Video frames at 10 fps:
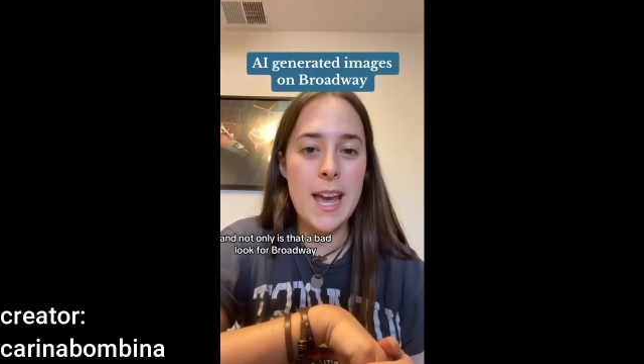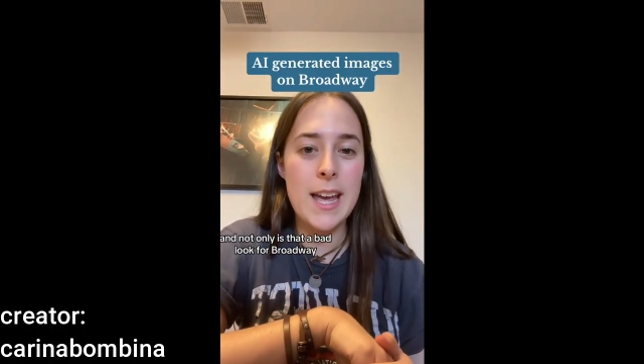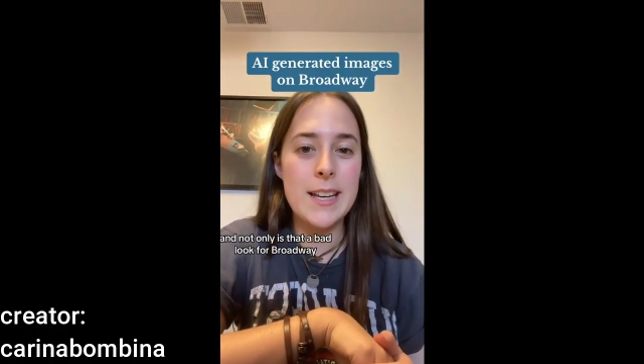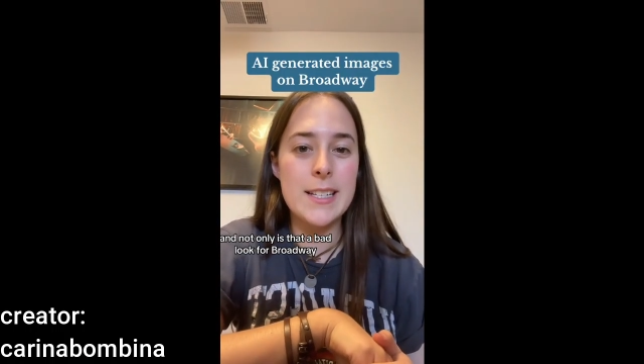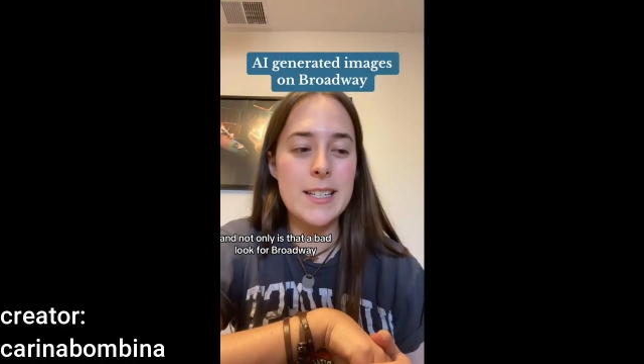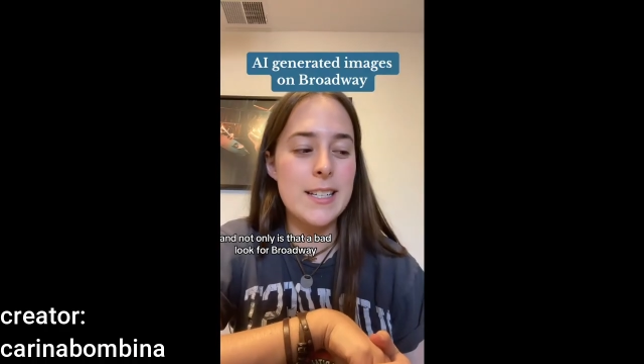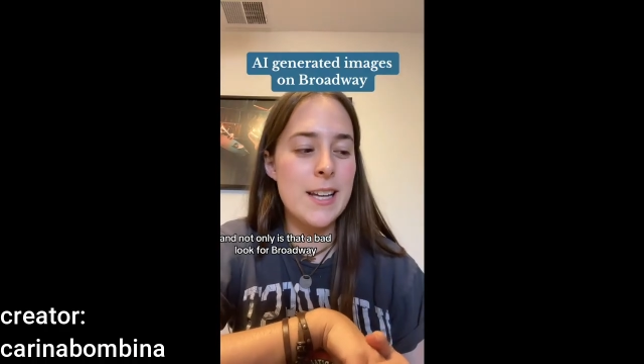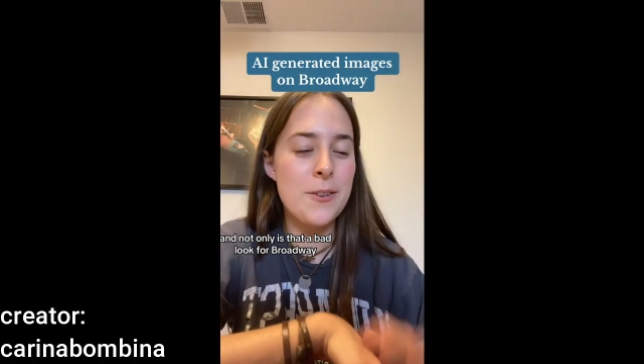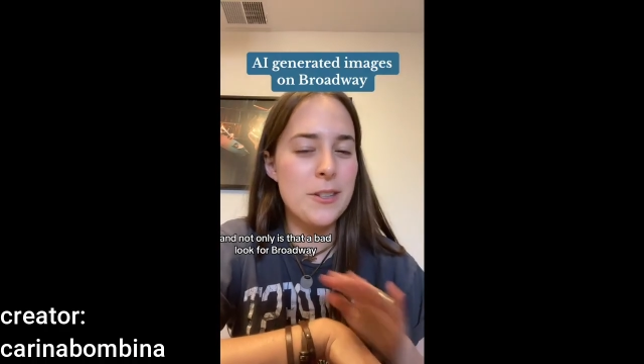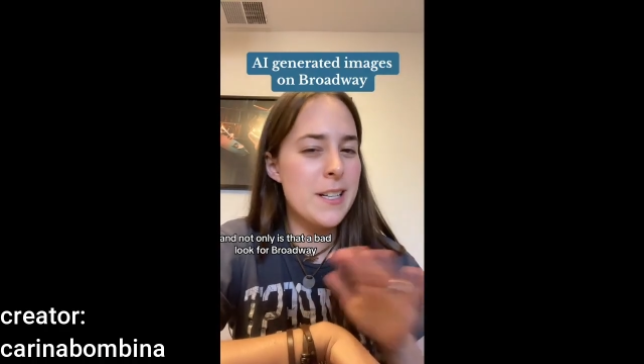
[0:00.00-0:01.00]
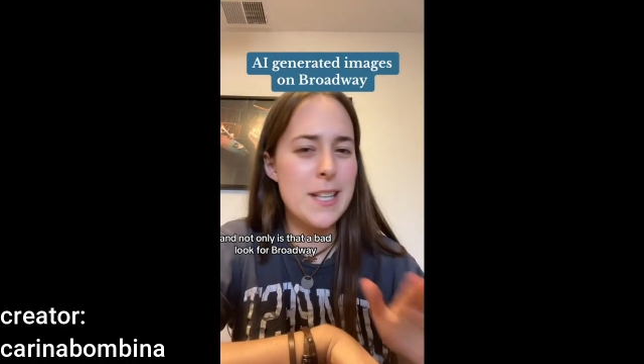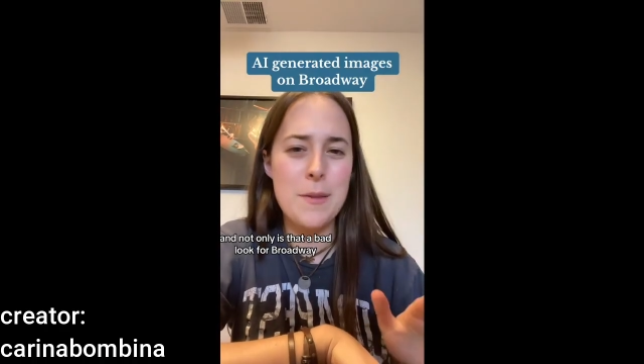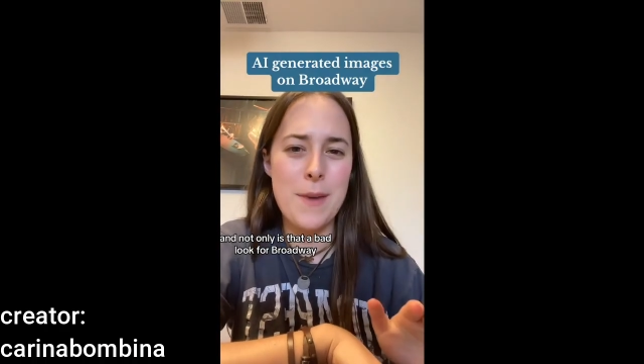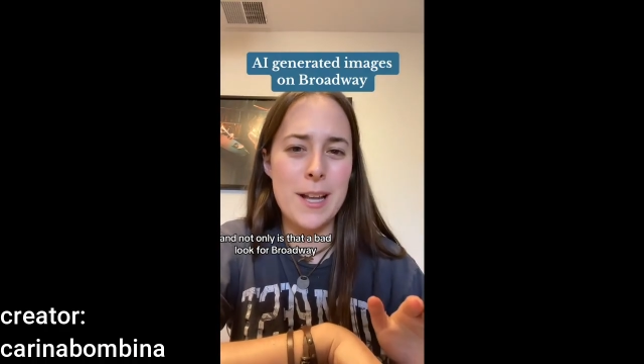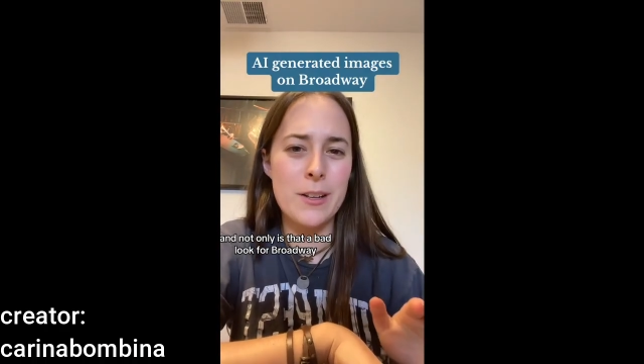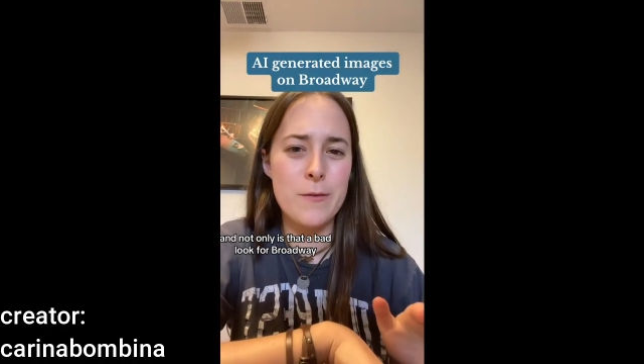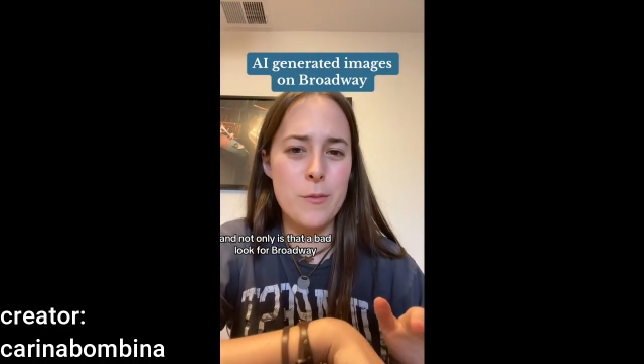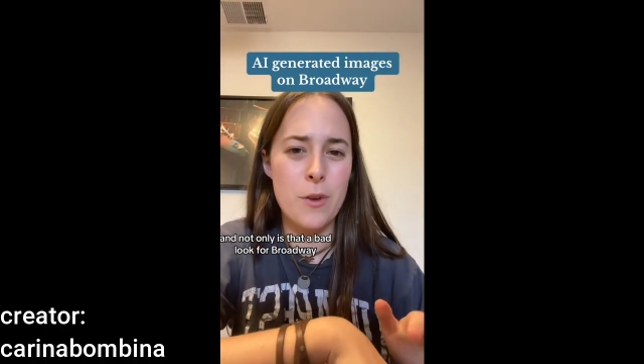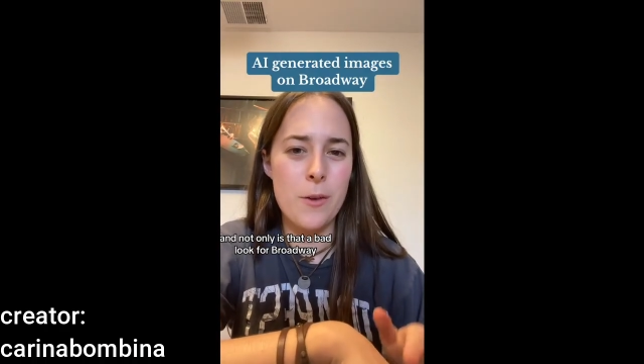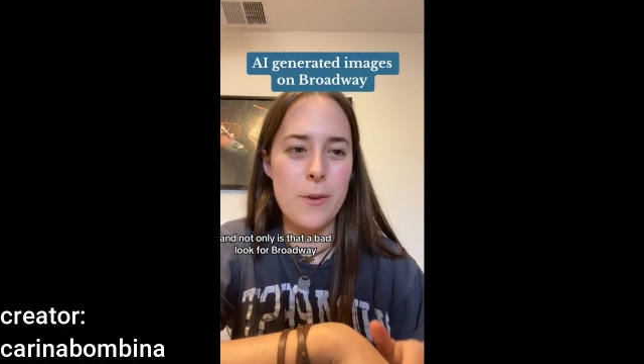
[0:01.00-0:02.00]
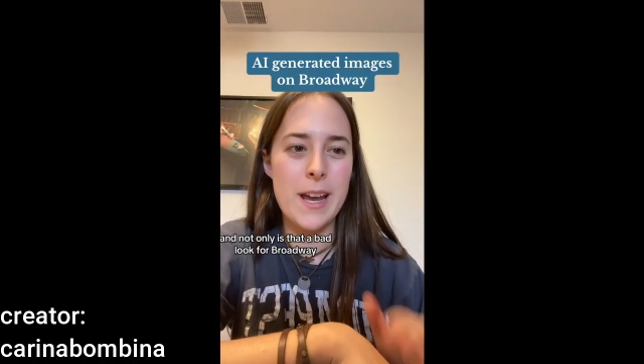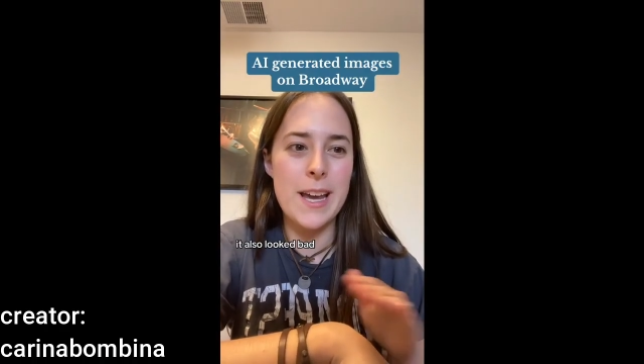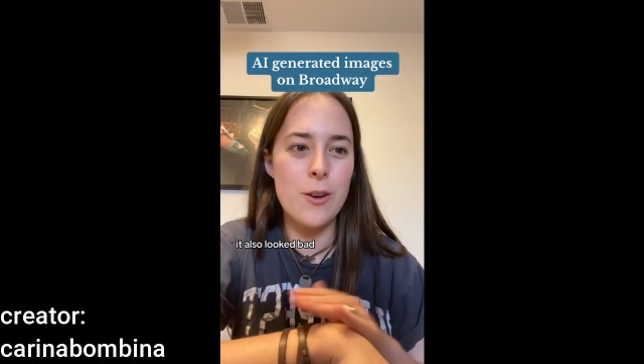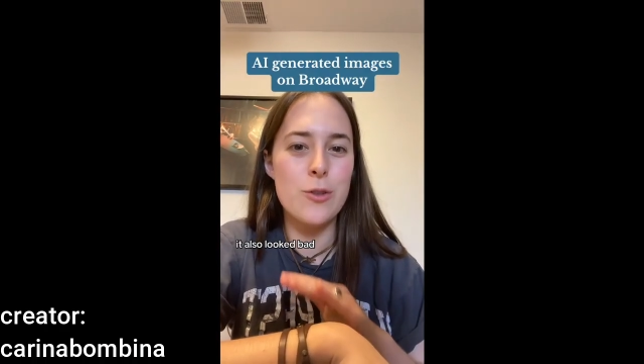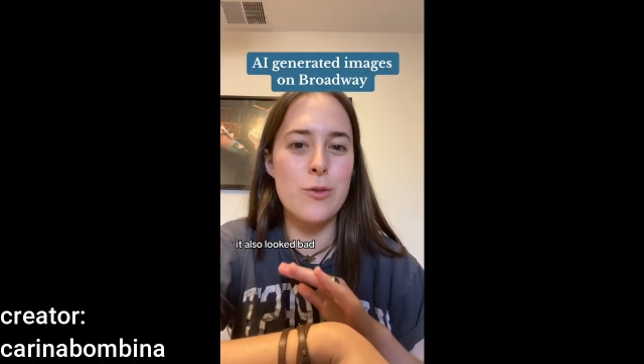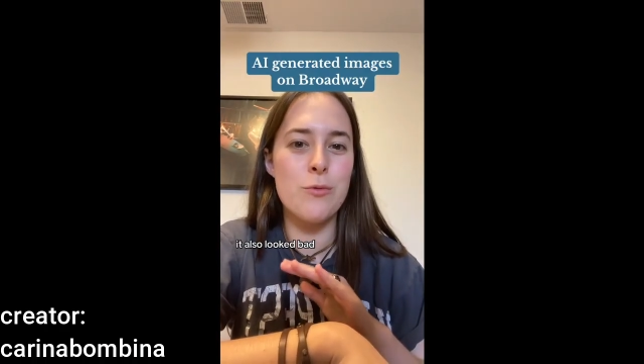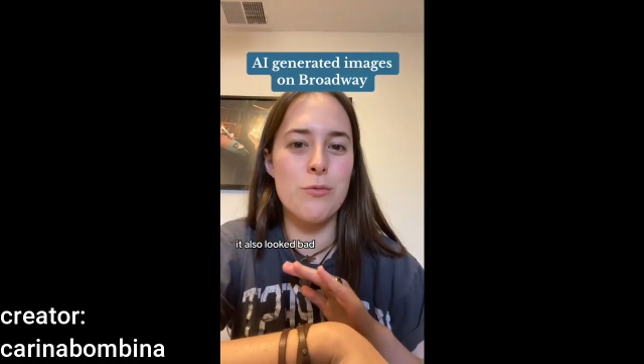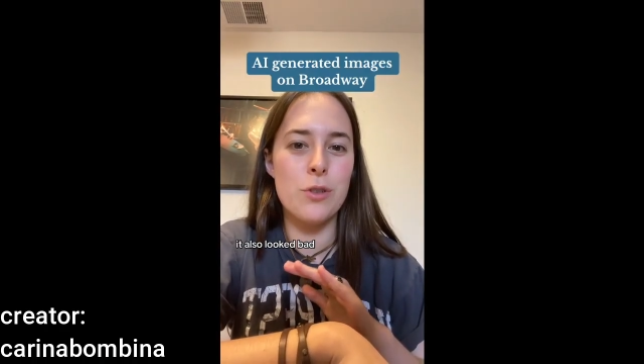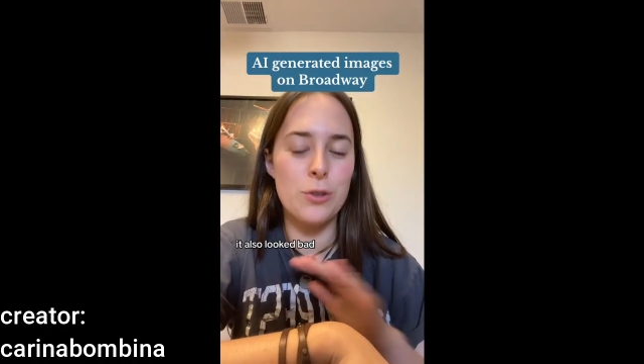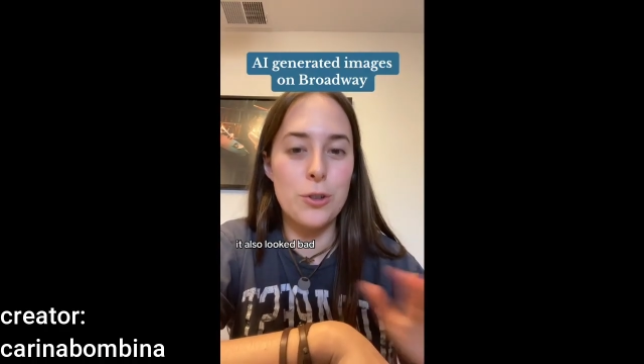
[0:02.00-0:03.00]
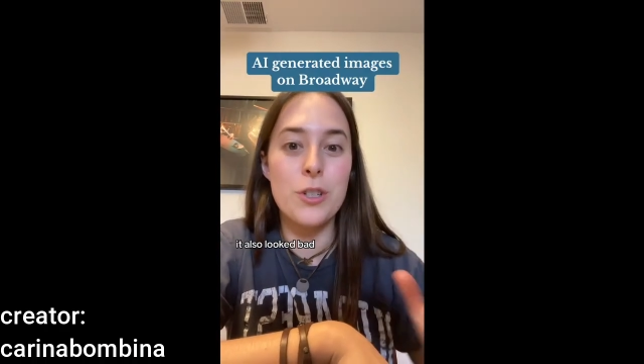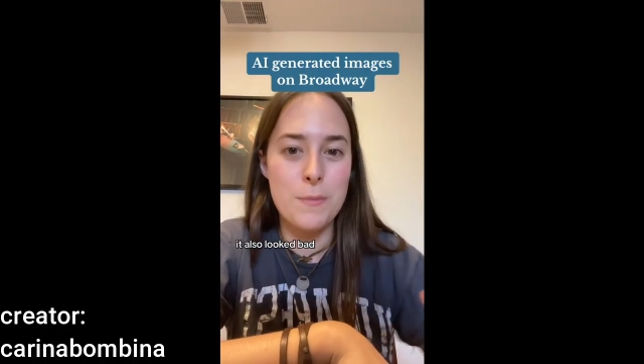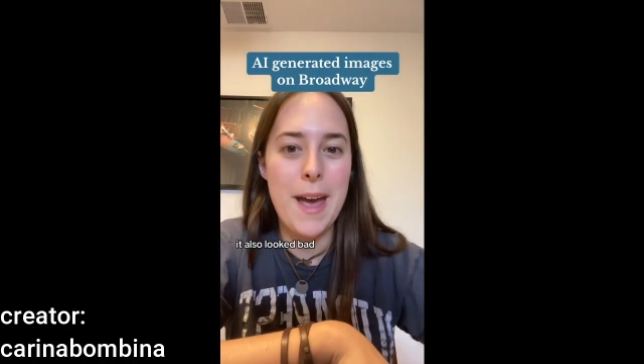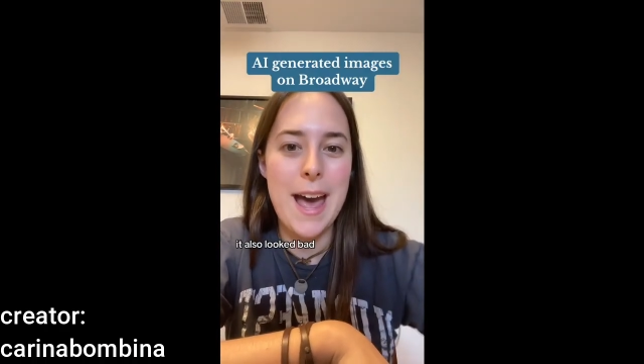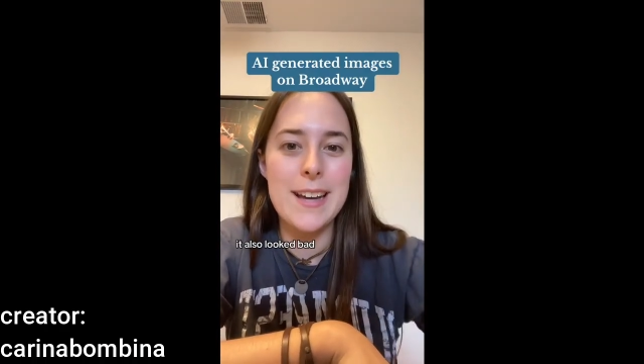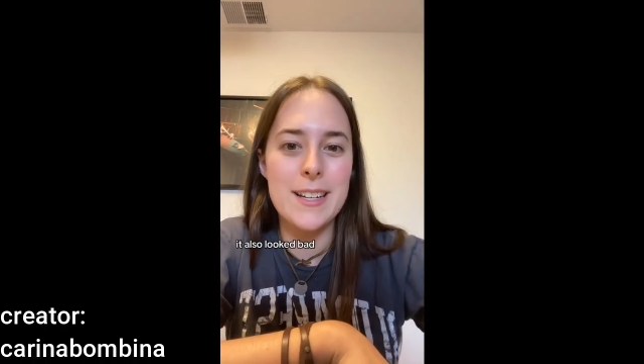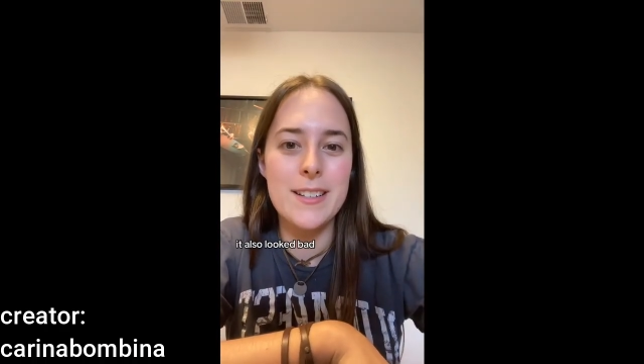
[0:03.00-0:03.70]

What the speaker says: and not only is that a bad look for Broadway, it also looked bad.